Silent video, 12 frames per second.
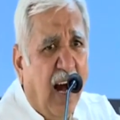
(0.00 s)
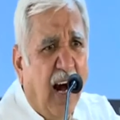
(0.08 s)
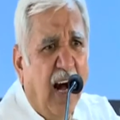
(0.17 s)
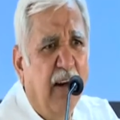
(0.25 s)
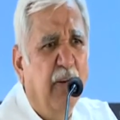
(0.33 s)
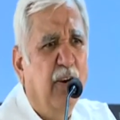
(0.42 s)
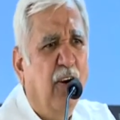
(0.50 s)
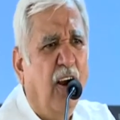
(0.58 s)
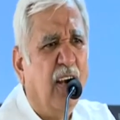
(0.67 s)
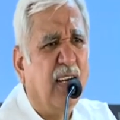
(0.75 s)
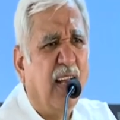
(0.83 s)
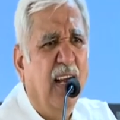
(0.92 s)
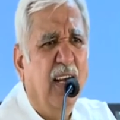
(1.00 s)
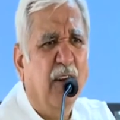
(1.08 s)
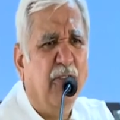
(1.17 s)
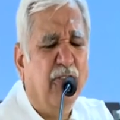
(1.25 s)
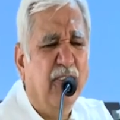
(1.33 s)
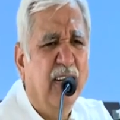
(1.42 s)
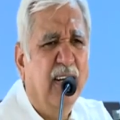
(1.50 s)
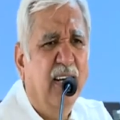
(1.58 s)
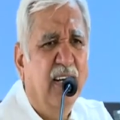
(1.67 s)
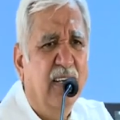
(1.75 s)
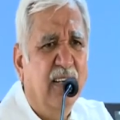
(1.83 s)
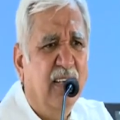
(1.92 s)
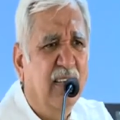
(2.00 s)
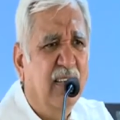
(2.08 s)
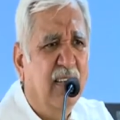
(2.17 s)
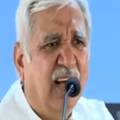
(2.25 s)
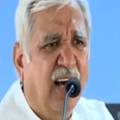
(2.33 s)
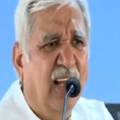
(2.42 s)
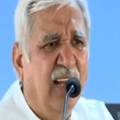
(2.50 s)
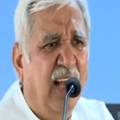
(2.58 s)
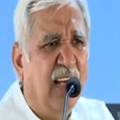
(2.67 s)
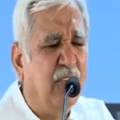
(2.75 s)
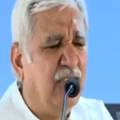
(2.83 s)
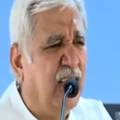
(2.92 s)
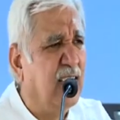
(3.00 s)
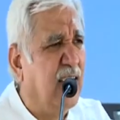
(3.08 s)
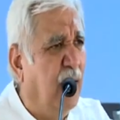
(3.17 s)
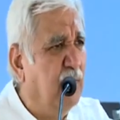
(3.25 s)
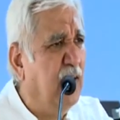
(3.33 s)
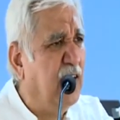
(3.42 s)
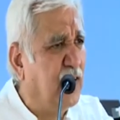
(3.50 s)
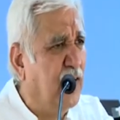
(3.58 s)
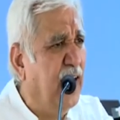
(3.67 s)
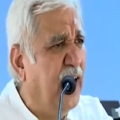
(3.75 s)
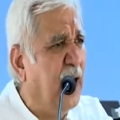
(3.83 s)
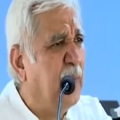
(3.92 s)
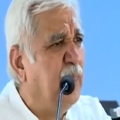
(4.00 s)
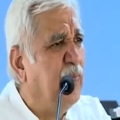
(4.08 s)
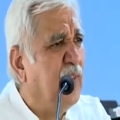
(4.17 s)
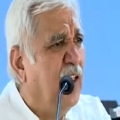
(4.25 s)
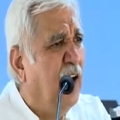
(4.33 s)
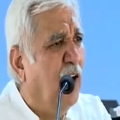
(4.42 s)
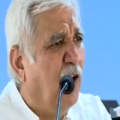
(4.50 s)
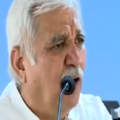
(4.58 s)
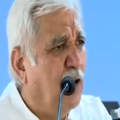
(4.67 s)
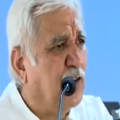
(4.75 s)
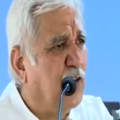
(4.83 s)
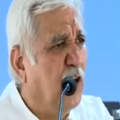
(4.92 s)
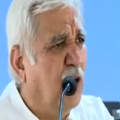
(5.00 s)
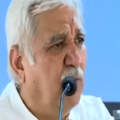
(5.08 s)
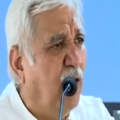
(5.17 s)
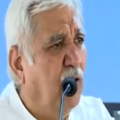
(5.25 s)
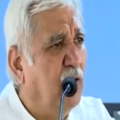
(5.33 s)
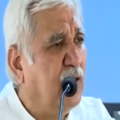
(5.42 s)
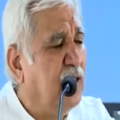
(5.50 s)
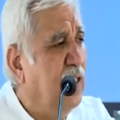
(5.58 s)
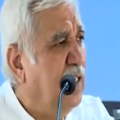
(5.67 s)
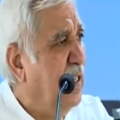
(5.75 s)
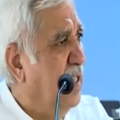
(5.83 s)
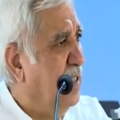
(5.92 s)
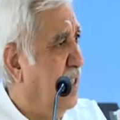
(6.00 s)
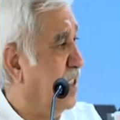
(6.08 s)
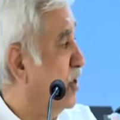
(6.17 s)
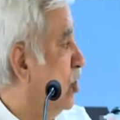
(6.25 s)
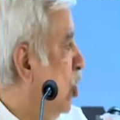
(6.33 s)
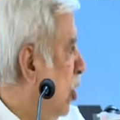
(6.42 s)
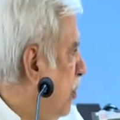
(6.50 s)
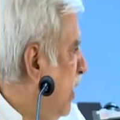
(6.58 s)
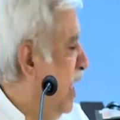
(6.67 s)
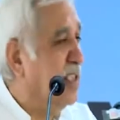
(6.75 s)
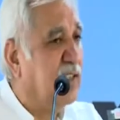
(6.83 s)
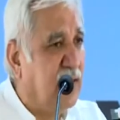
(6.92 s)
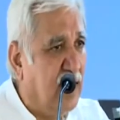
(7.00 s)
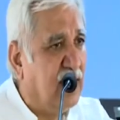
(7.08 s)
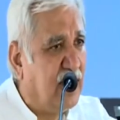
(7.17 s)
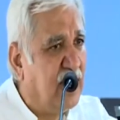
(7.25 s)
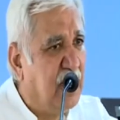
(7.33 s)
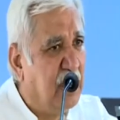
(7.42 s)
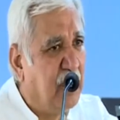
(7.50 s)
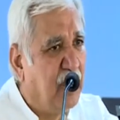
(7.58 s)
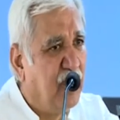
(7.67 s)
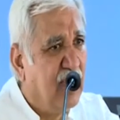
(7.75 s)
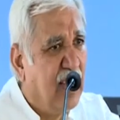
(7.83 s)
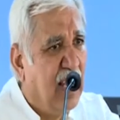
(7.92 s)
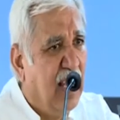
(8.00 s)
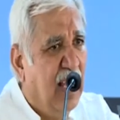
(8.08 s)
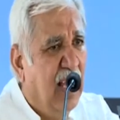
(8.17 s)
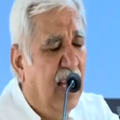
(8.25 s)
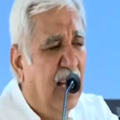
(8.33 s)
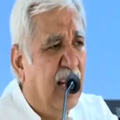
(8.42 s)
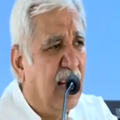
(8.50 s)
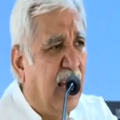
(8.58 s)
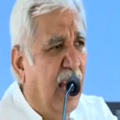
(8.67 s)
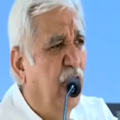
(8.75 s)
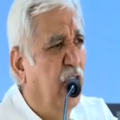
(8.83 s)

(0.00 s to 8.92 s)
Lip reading: I will not I like to say something today also about this group as such. Can you